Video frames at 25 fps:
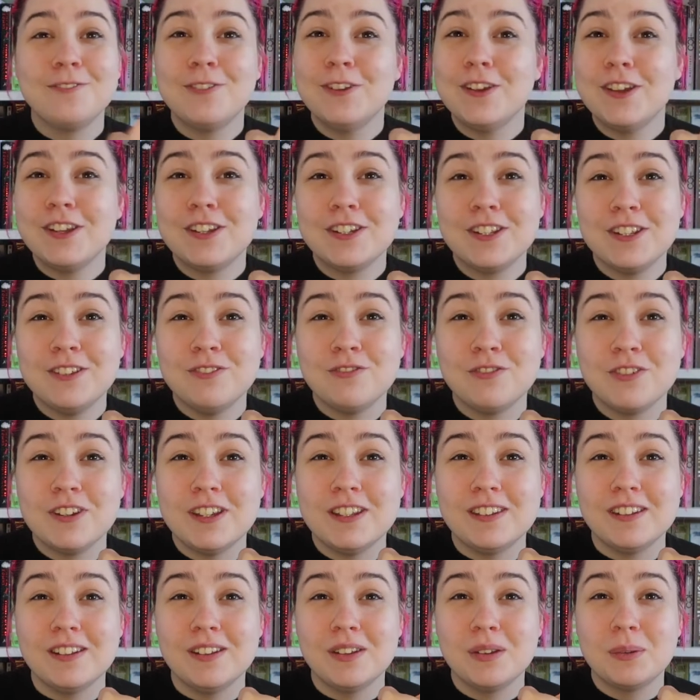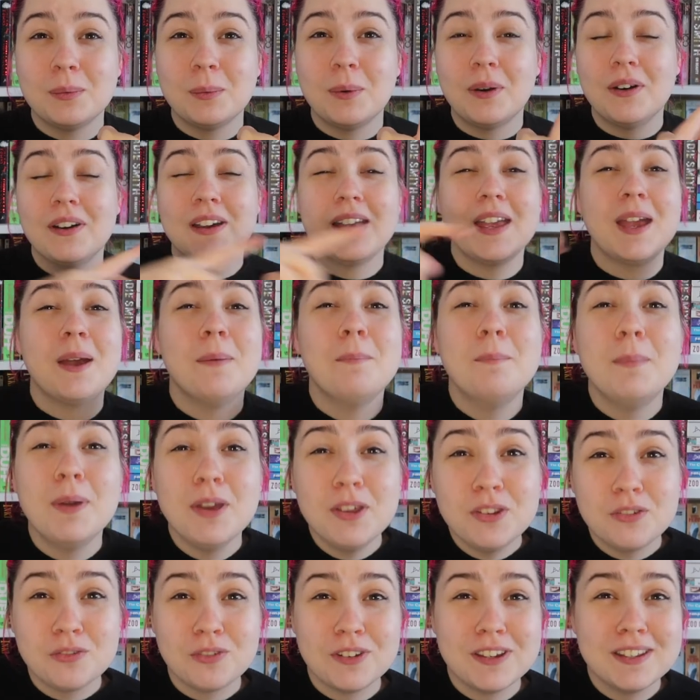13 Reasons Why, and
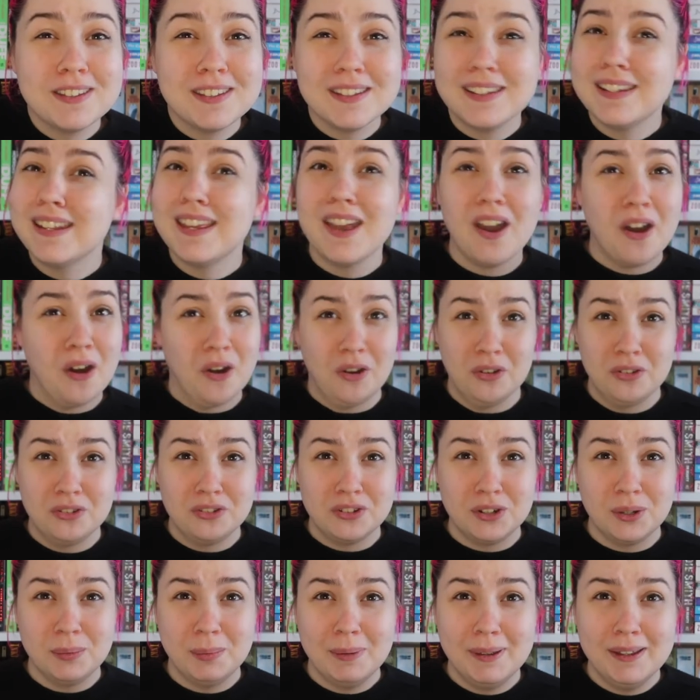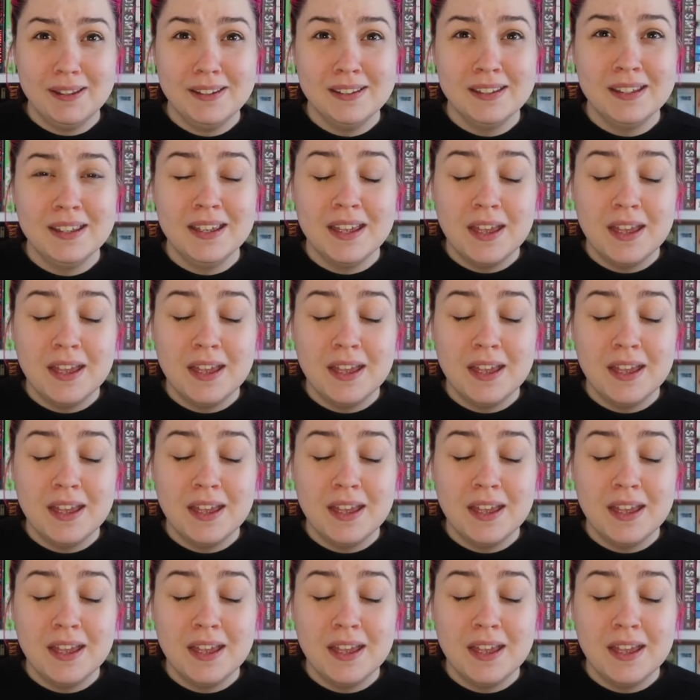most recently Heartstopper.